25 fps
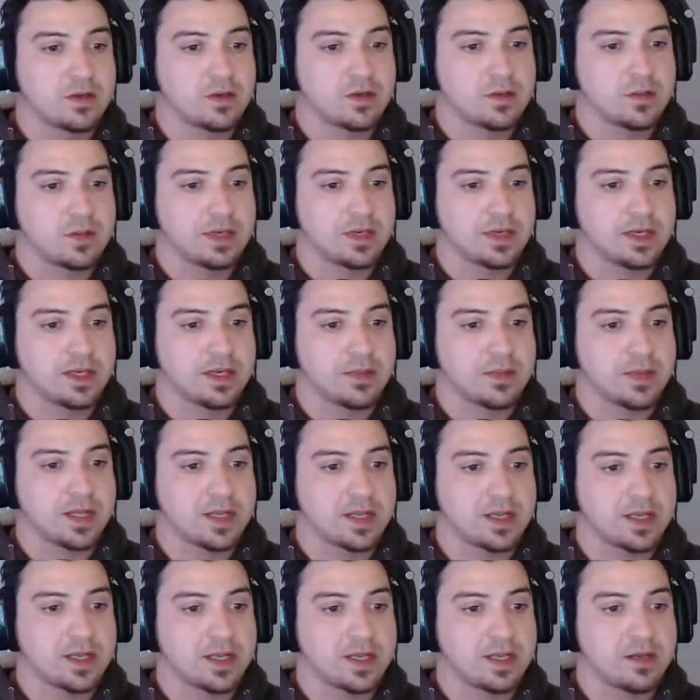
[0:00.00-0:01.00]
We need to
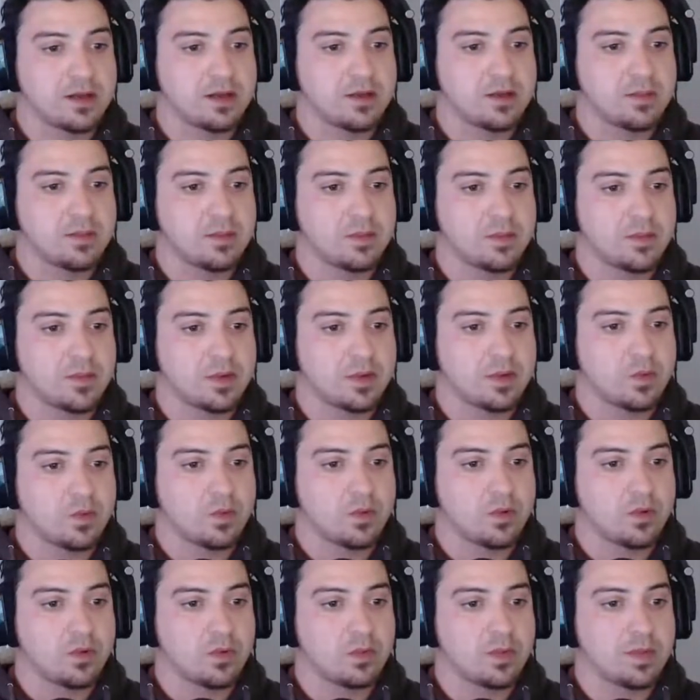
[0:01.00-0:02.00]
make a
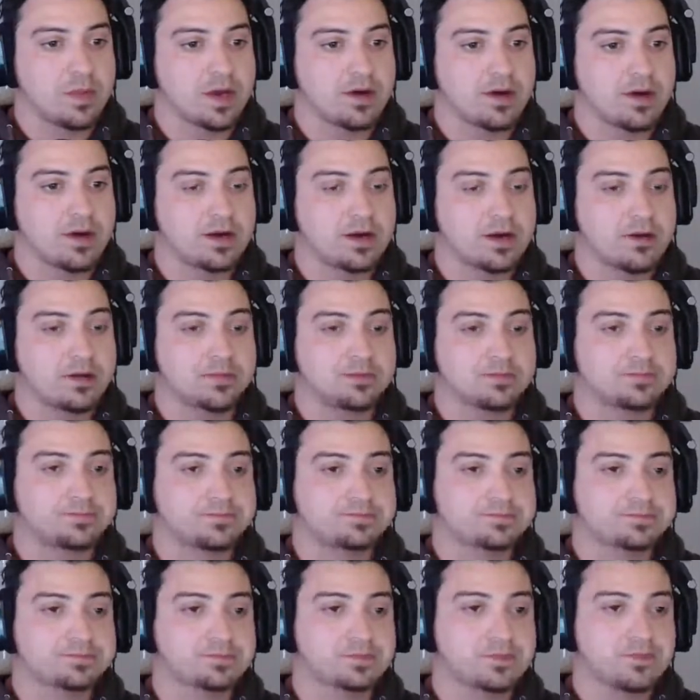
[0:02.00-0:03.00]
wall barrier.
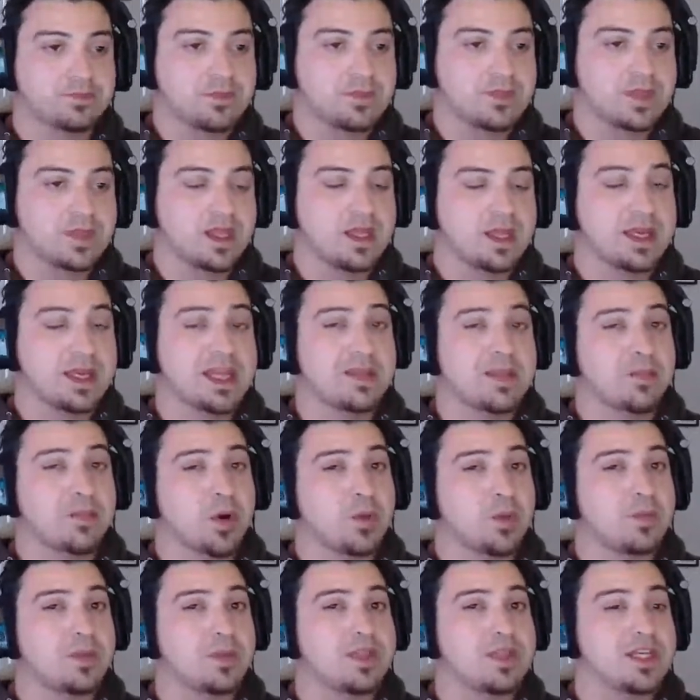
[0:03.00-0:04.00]
Now the
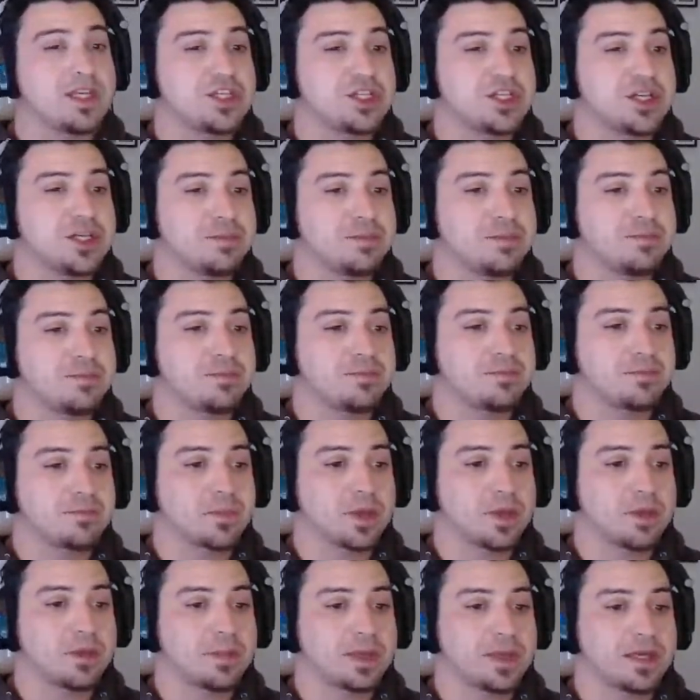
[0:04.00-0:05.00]
problem with this ship
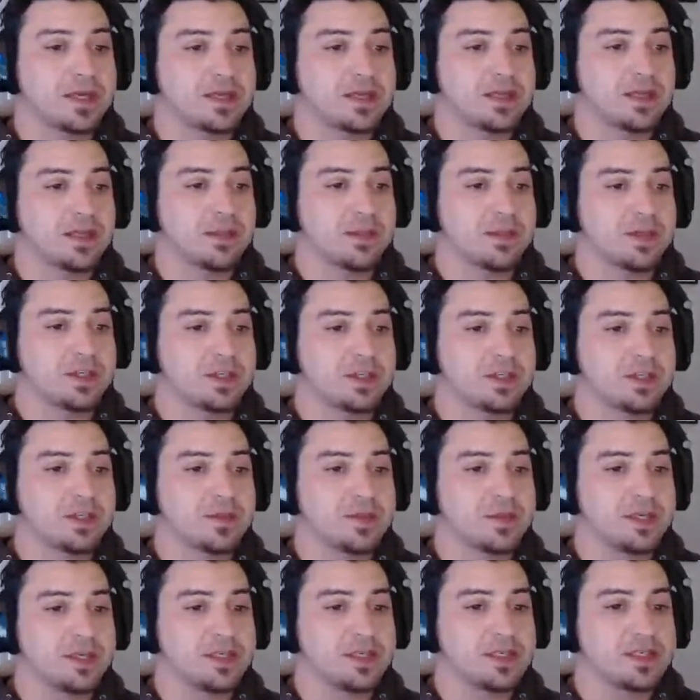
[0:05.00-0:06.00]
compared to that big
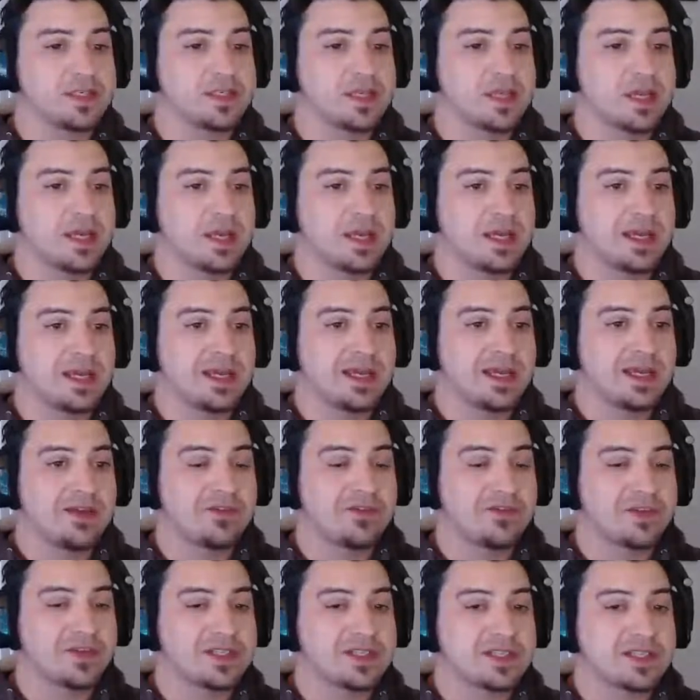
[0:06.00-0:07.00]
ship is if
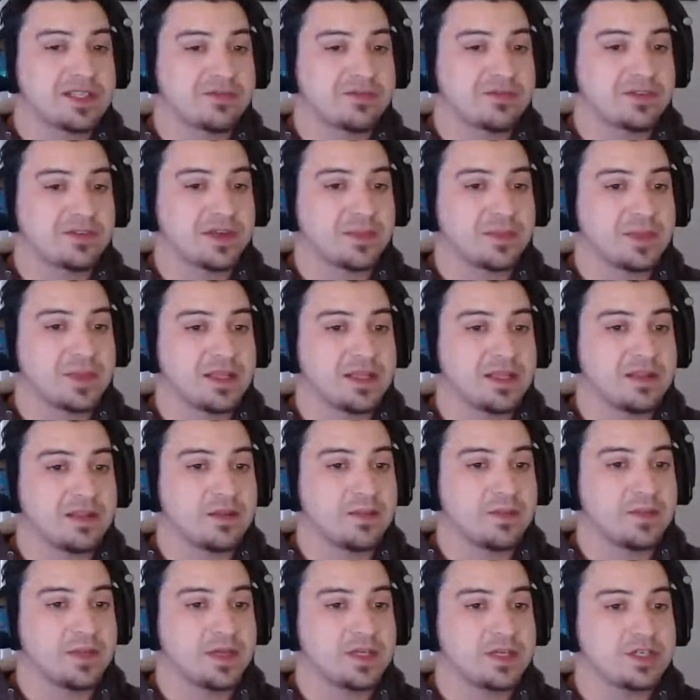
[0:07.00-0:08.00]
I stuffed up in the
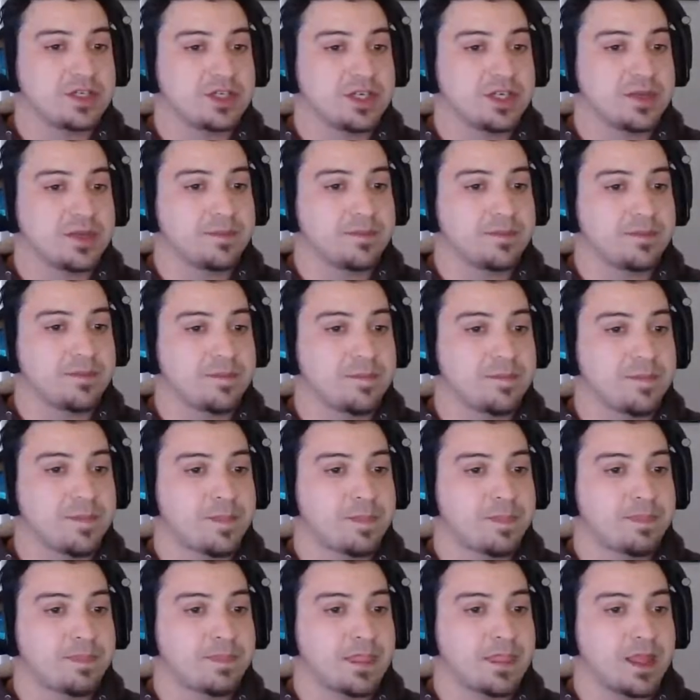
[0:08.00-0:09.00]
big ship,
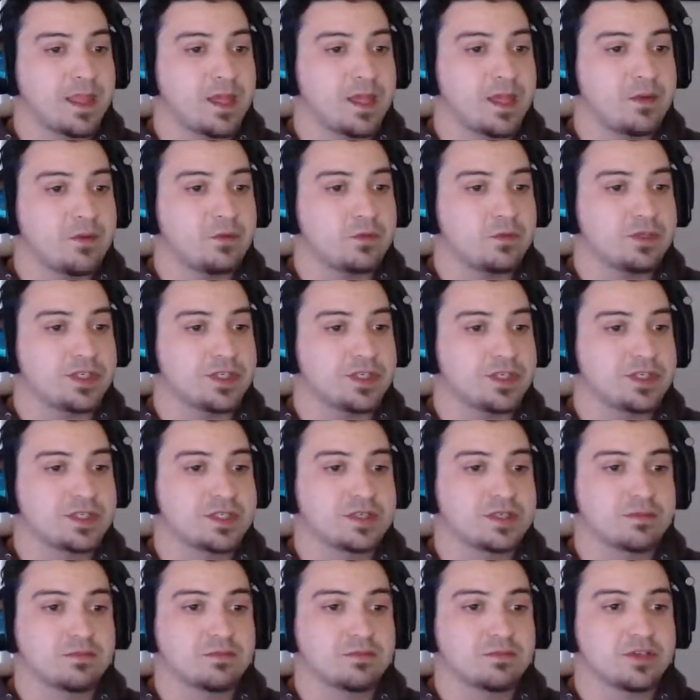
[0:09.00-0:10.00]
it would
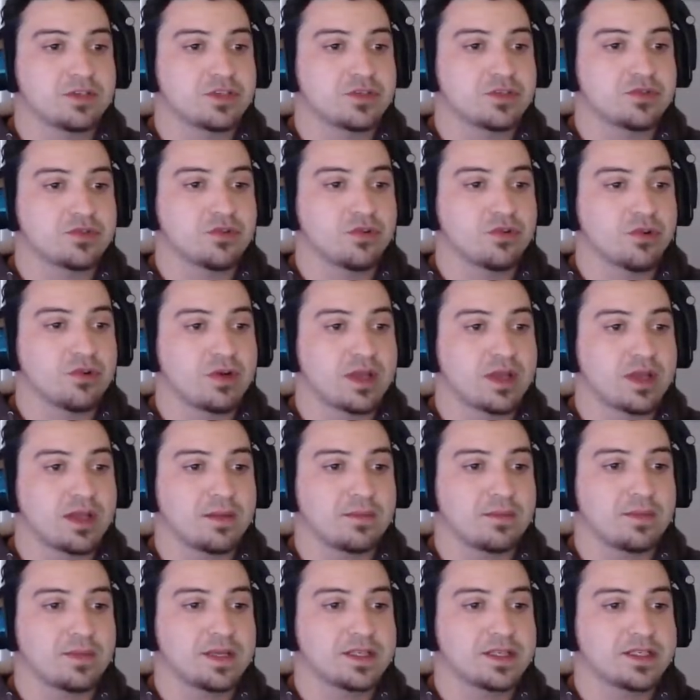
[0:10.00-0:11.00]
just destroy
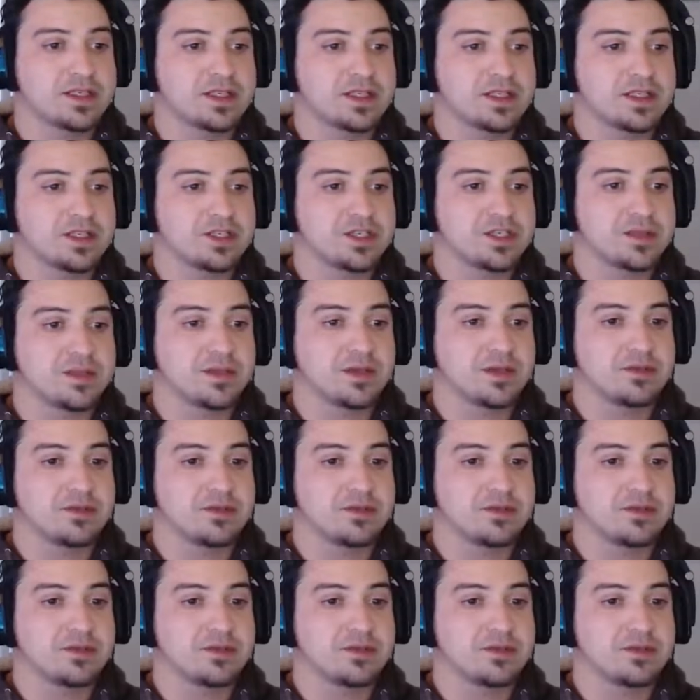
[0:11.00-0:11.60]
pieces of the ship that